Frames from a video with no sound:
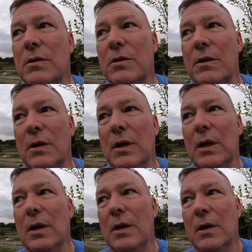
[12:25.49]

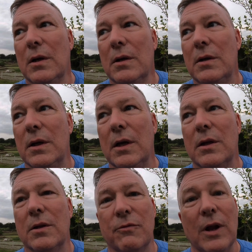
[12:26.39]
to
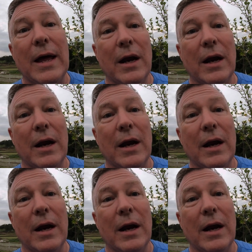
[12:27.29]
get the flat